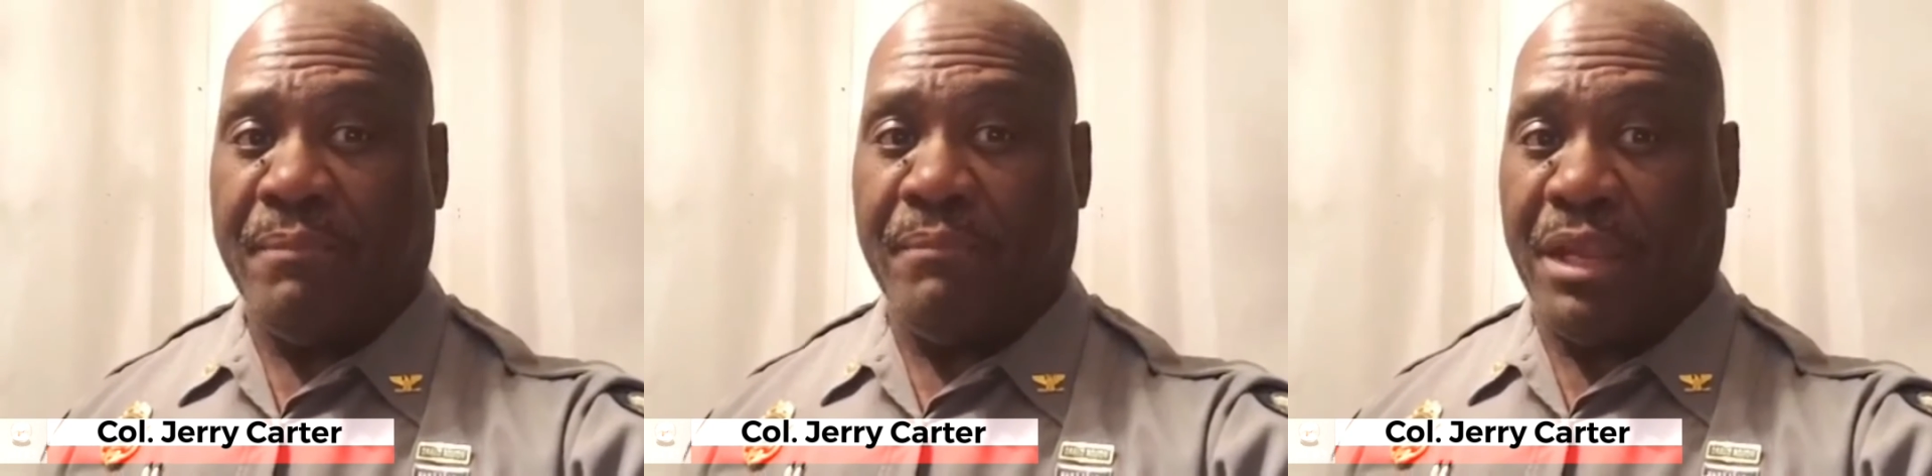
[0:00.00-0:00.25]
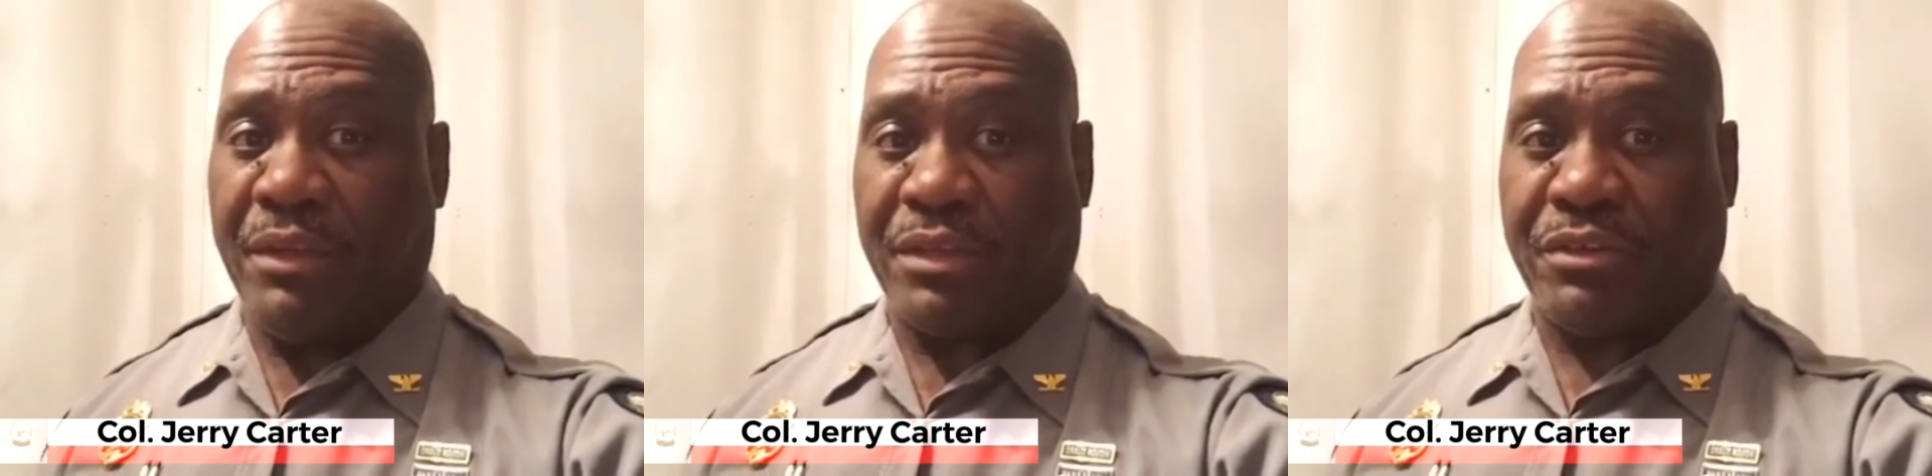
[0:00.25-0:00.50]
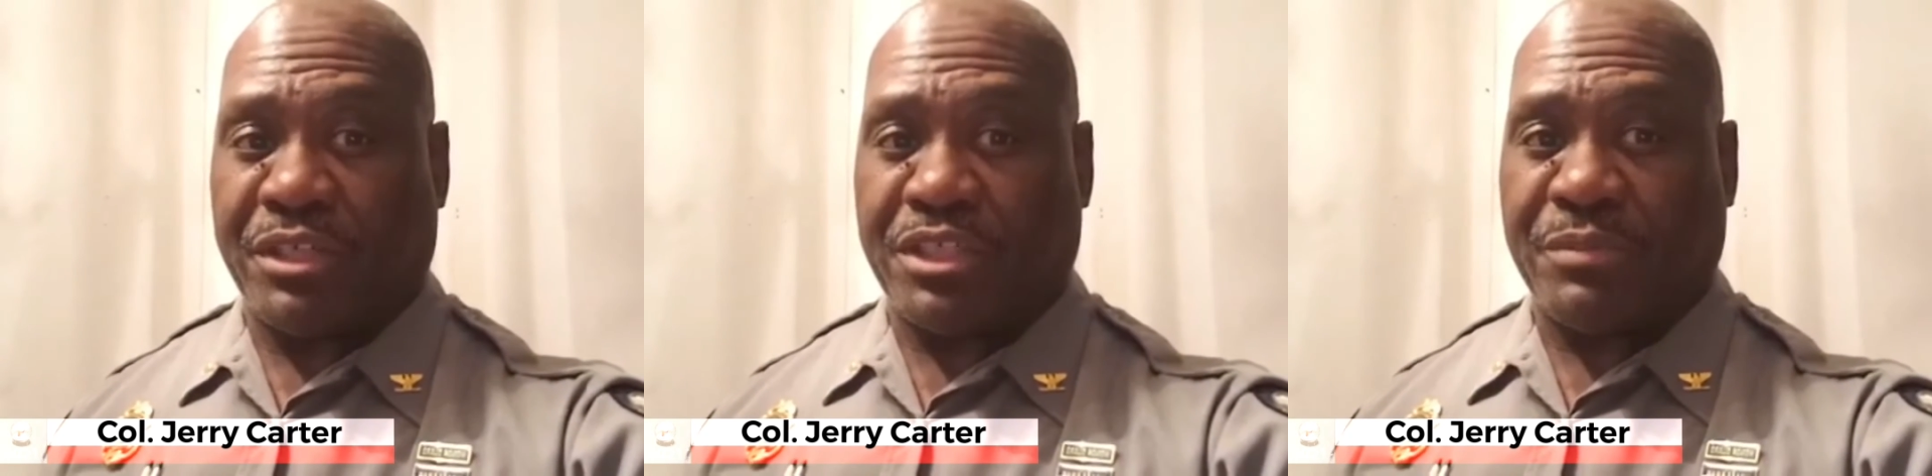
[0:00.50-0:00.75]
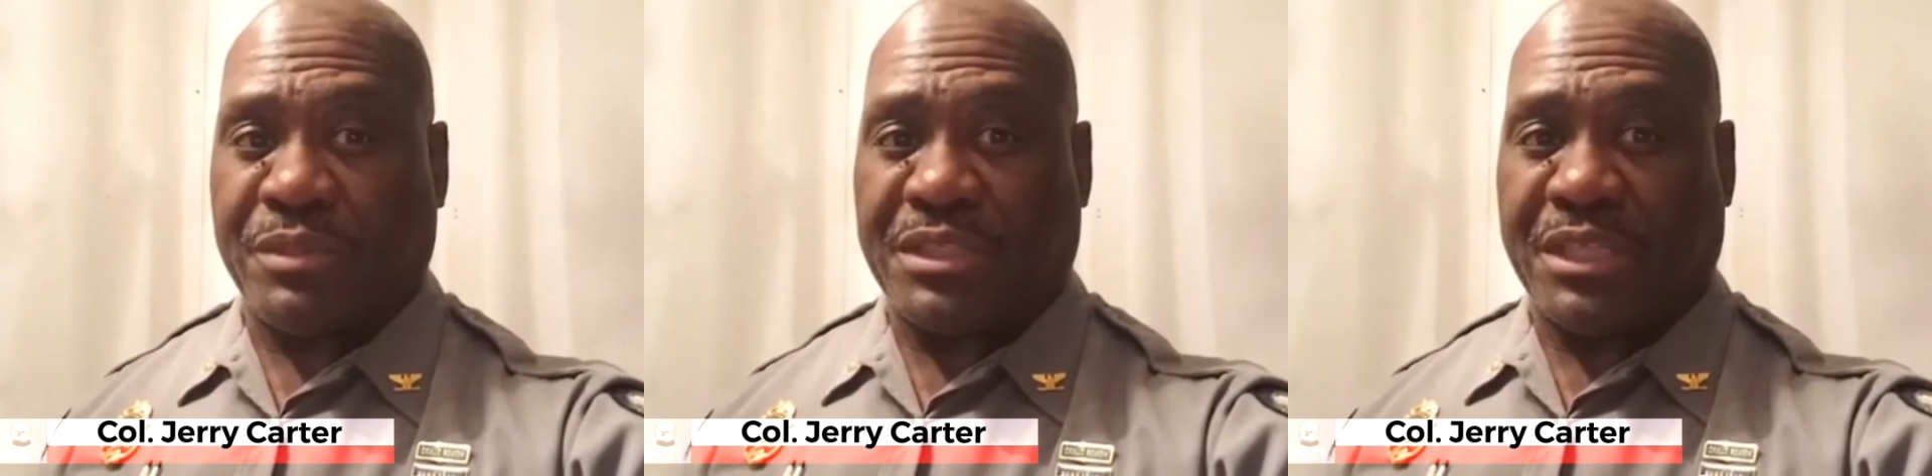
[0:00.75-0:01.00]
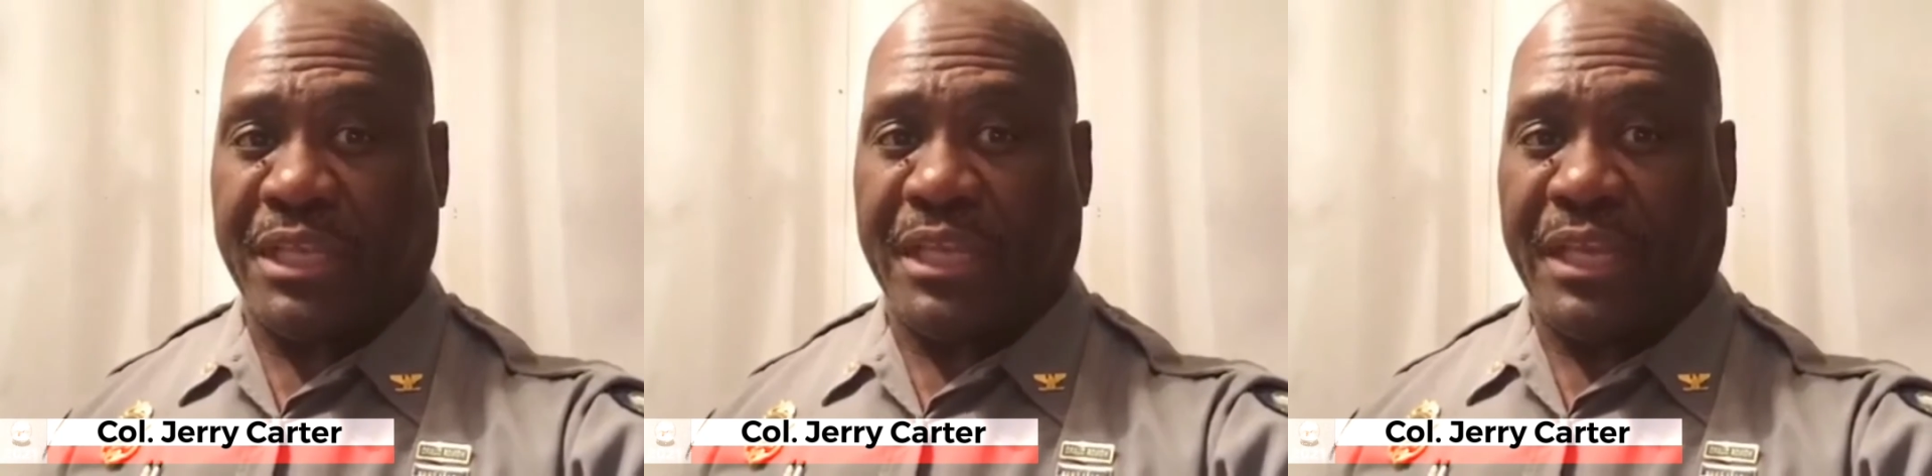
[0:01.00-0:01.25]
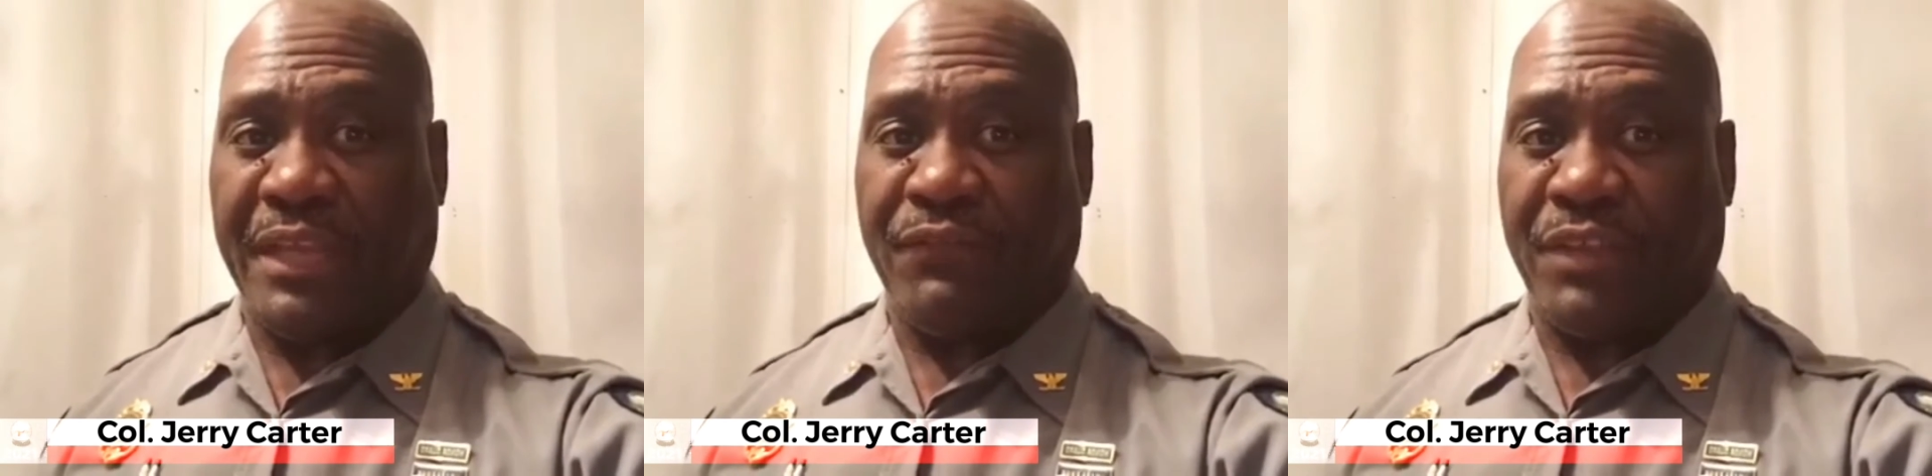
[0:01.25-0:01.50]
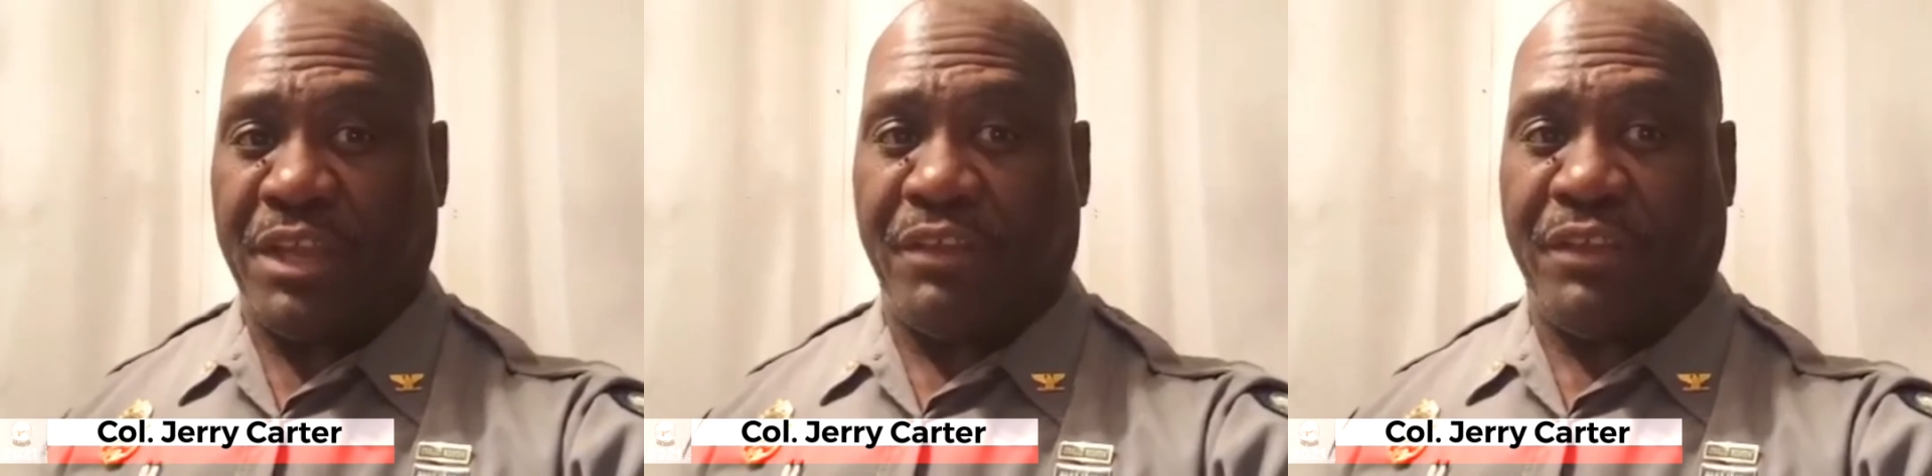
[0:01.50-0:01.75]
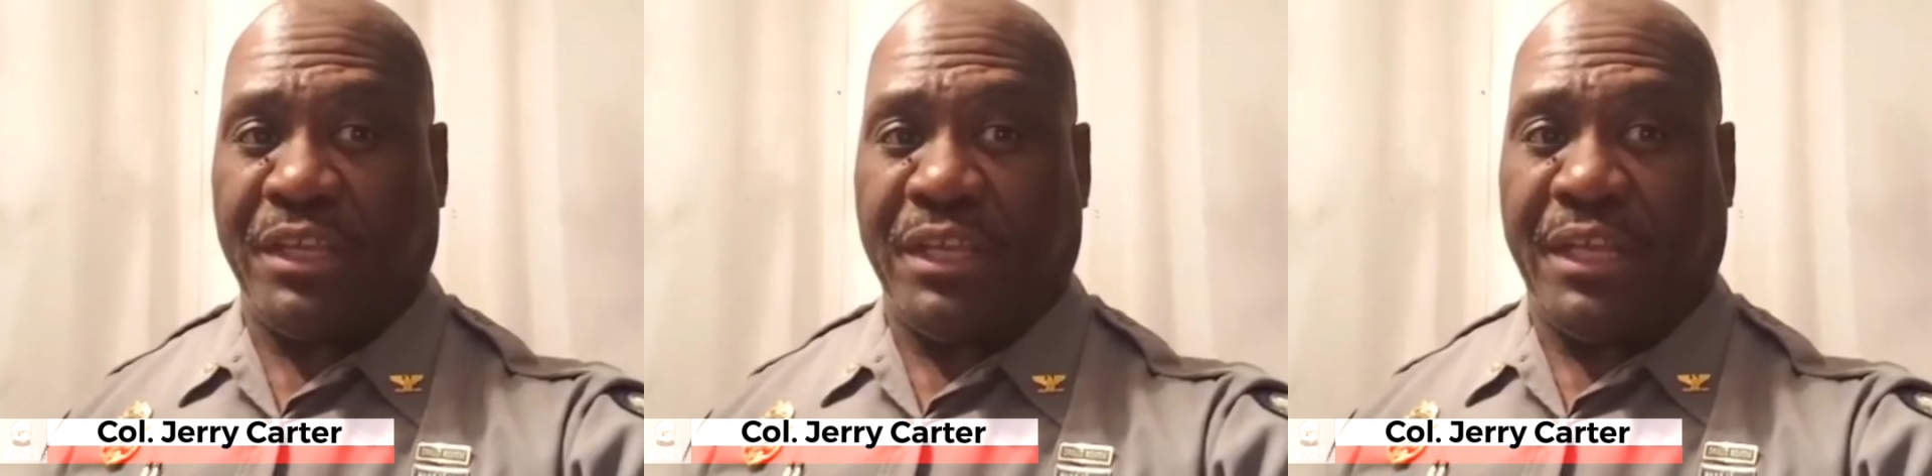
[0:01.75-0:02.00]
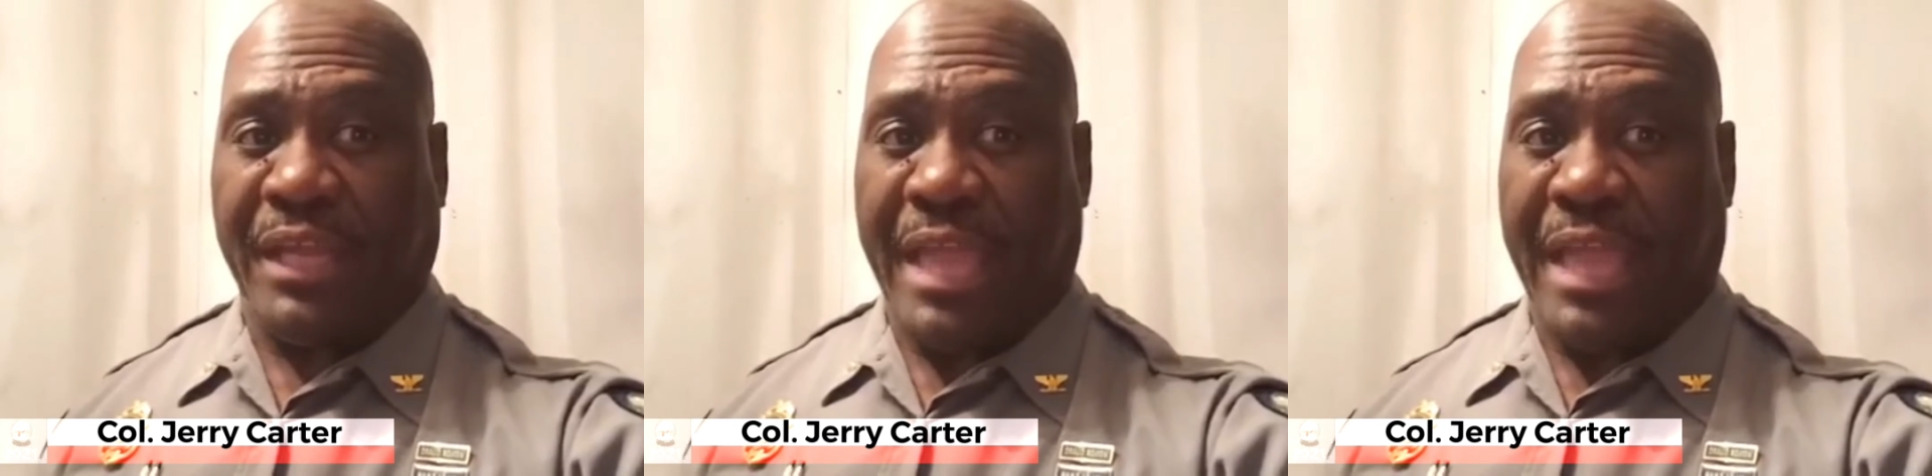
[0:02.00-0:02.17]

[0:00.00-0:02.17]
Merry Christmas and a very